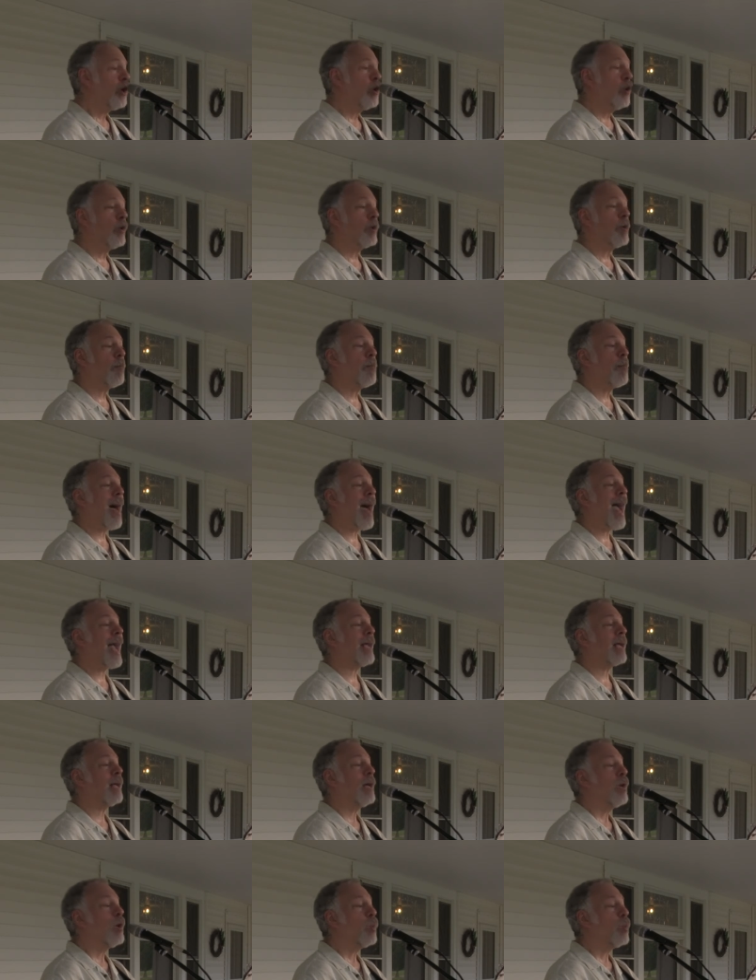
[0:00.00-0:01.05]
Look back
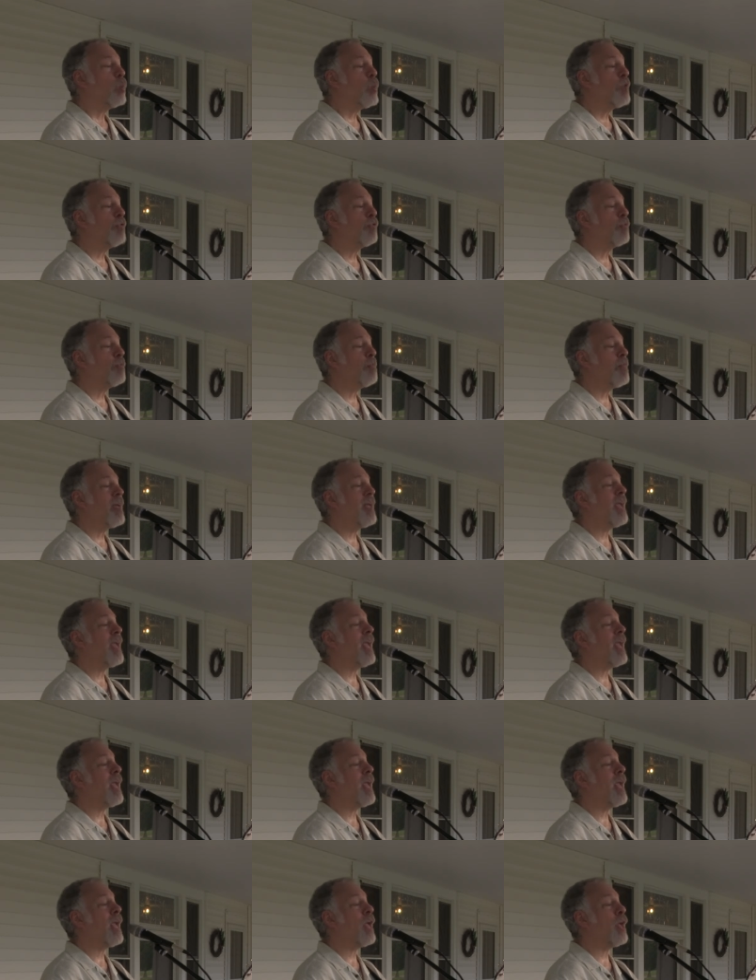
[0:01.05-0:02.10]
with
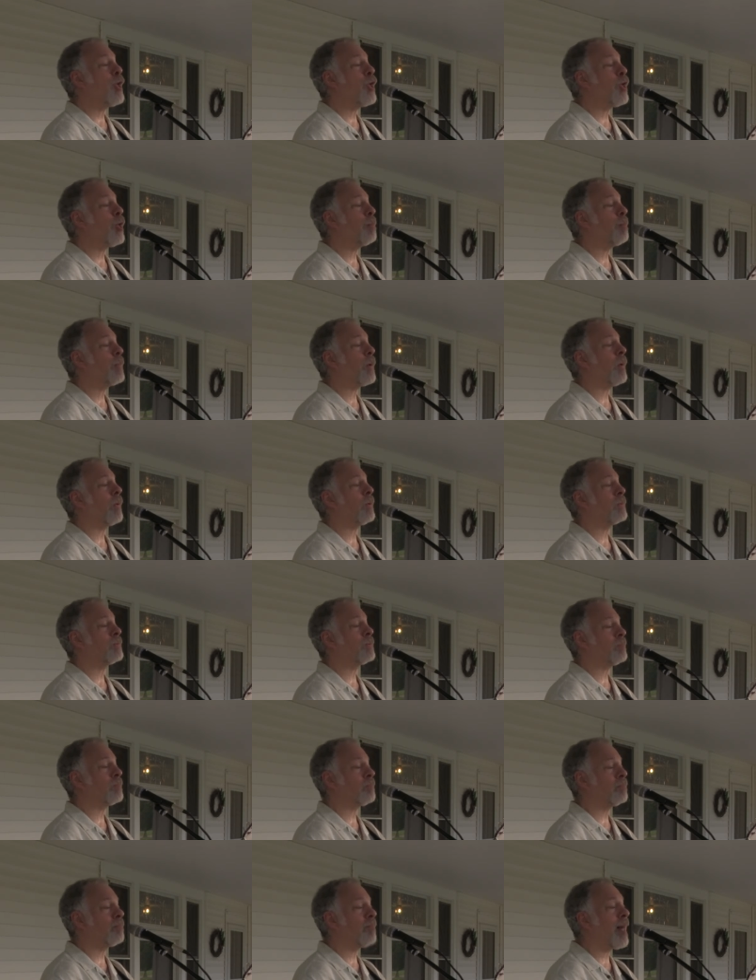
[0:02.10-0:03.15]
me
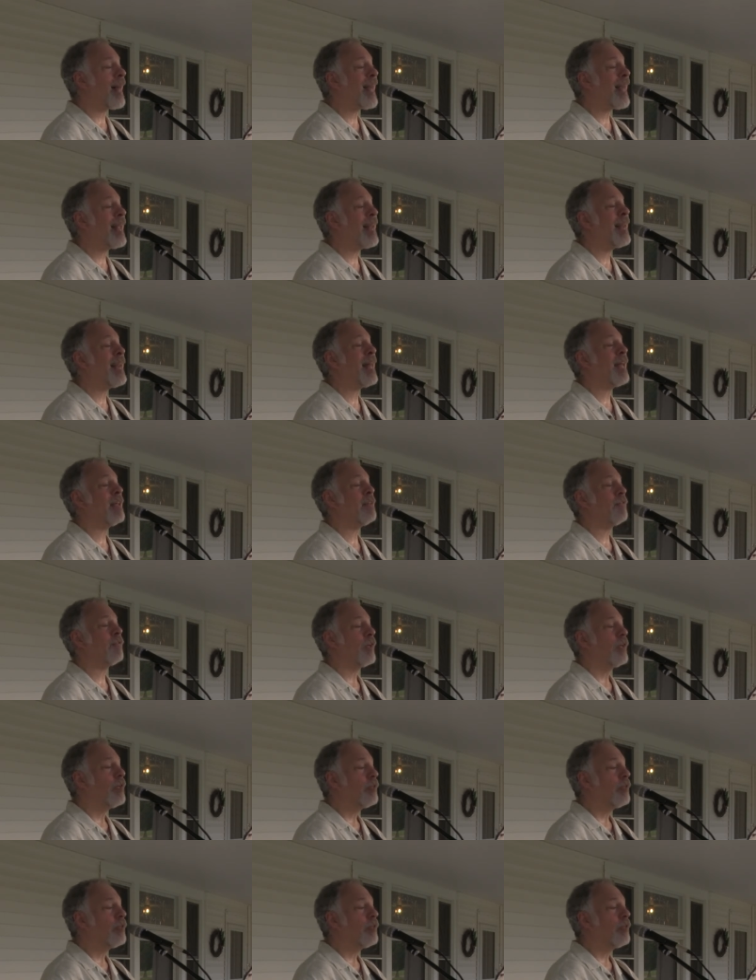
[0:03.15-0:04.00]
upon my life.